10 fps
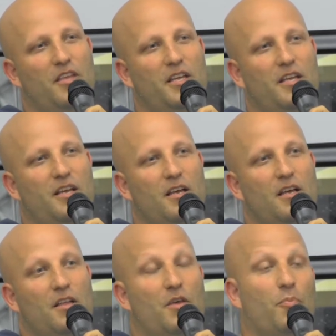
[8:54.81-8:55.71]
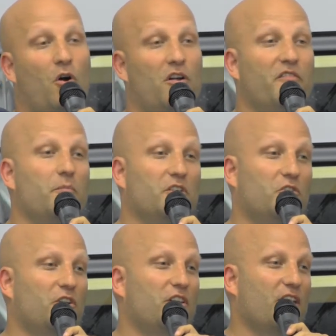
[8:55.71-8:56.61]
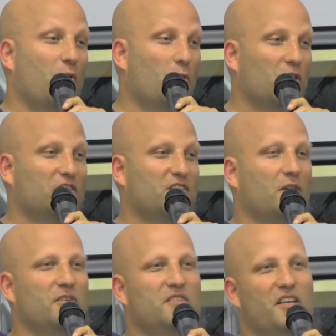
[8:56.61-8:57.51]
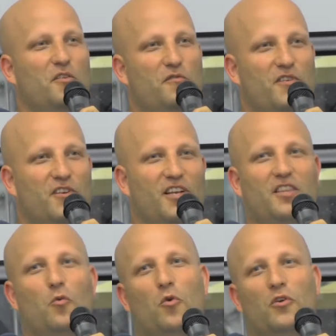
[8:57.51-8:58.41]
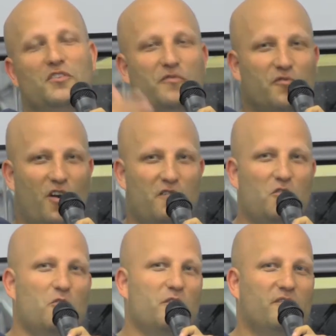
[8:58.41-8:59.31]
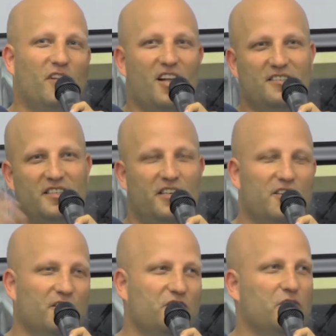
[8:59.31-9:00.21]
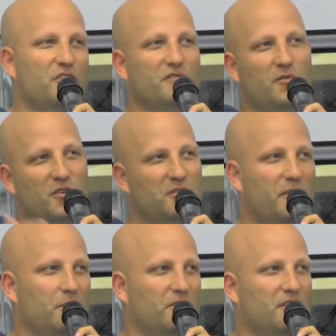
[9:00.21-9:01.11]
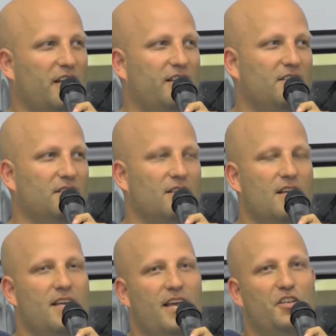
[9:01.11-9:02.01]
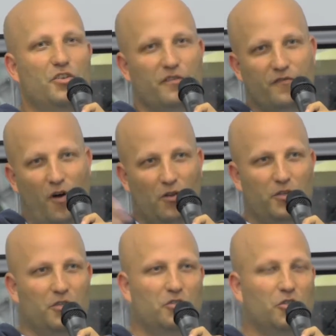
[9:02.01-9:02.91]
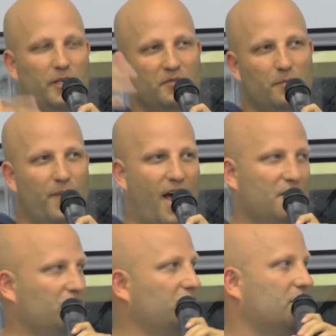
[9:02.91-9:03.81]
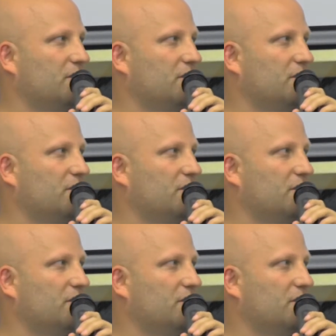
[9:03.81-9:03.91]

The the part of immaturity that works though is that you feel like the world's in front of you. You have lots of years. You can afford to make mistakes and and you can follow your dreams and passions.